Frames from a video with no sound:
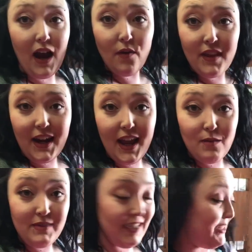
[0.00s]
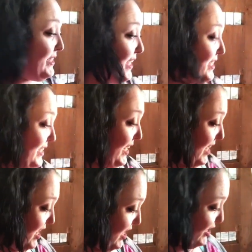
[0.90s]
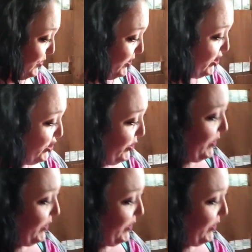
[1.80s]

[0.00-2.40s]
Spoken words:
now that I am done sanding, I do want to show